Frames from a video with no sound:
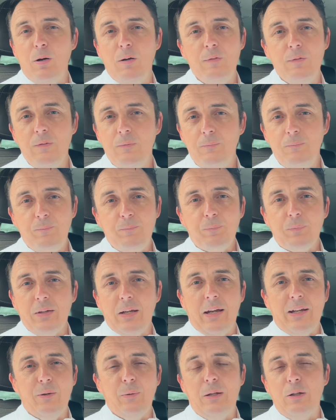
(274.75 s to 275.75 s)
off
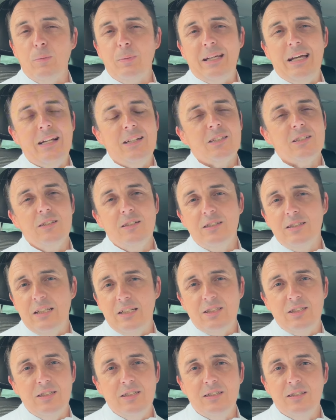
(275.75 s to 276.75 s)
and you end up cancelling
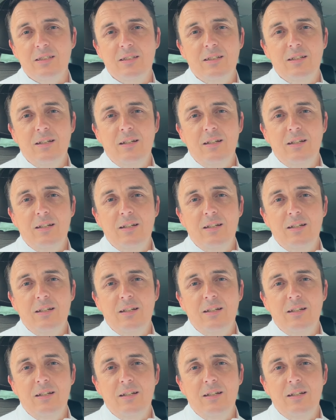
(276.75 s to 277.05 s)
sessions.